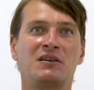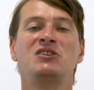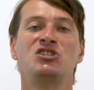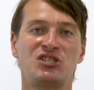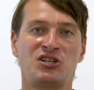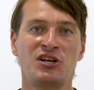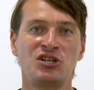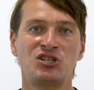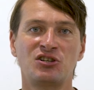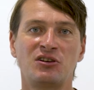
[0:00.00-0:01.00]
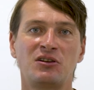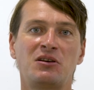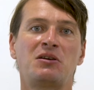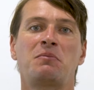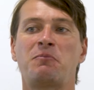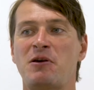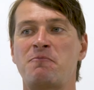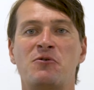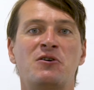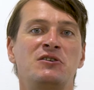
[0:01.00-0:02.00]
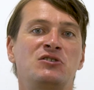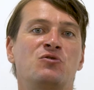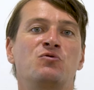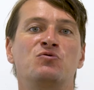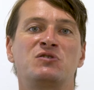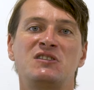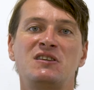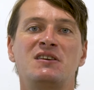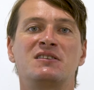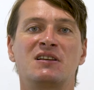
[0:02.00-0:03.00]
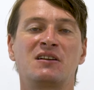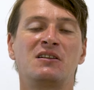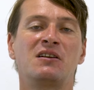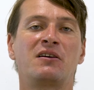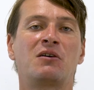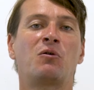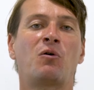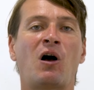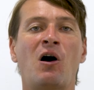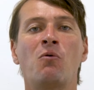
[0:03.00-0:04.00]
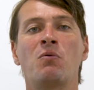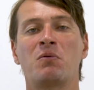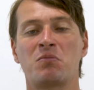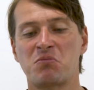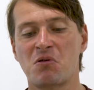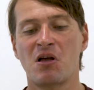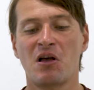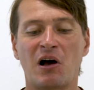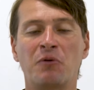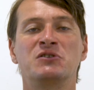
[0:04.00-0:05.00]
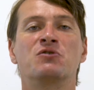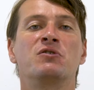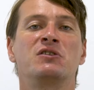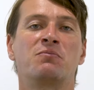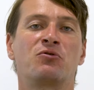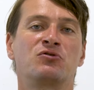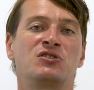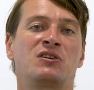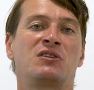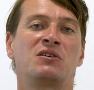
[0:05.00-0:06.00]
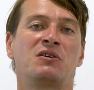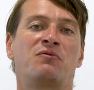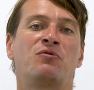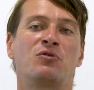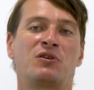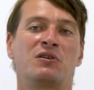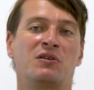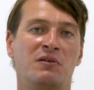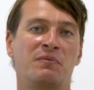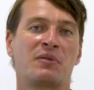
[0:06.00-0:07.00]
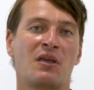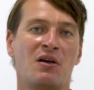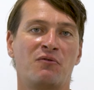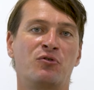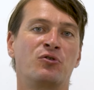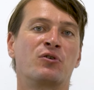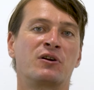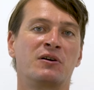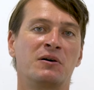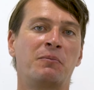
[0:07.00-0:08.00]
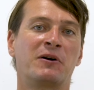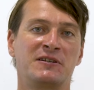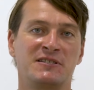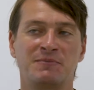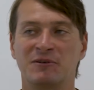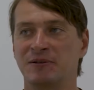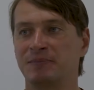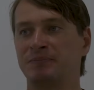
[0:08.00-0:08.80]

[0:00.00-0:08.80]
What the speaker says: initiation paper, so you see exactly like how is going the project for your participant.